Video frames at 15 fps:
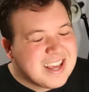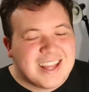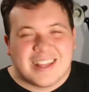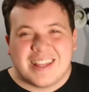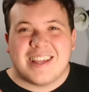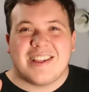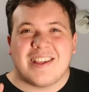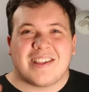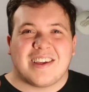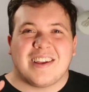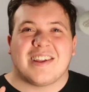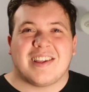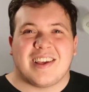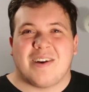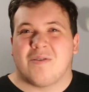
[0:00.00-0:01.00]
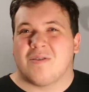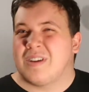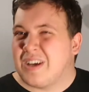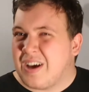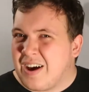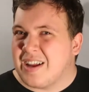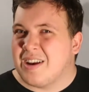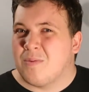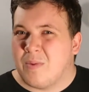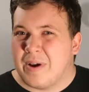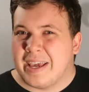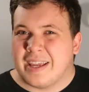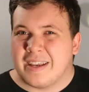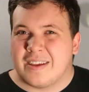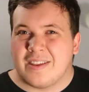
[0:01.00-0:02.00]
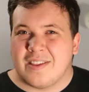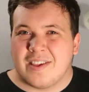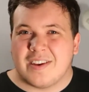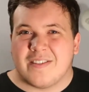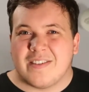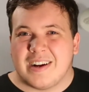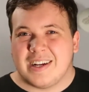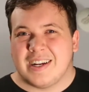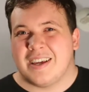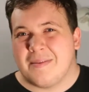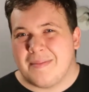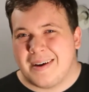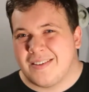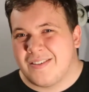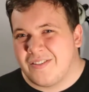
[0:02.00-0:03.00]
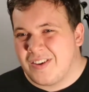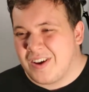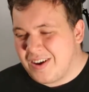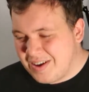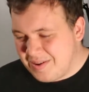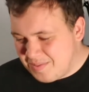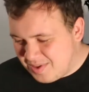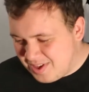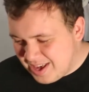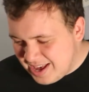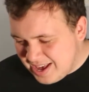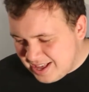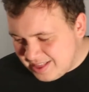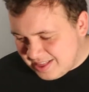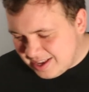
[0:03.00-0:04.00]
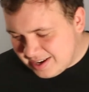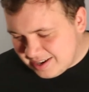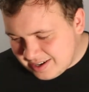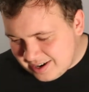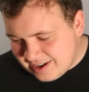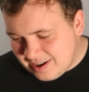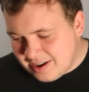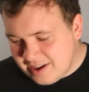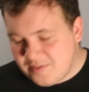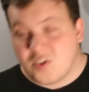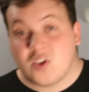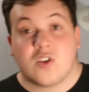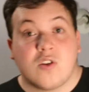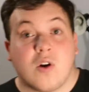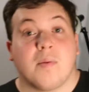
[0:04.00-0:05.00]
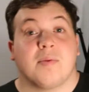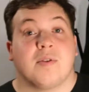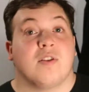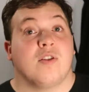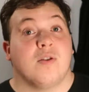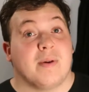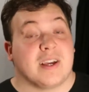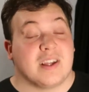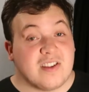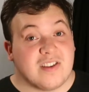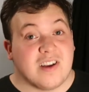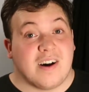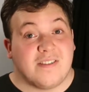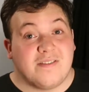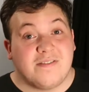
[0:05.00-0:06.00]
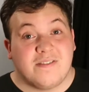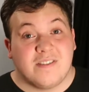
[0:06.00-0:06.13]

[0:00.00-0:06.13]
this is going to sound kind of weird considering the amount of times that I've stopped doing stuff.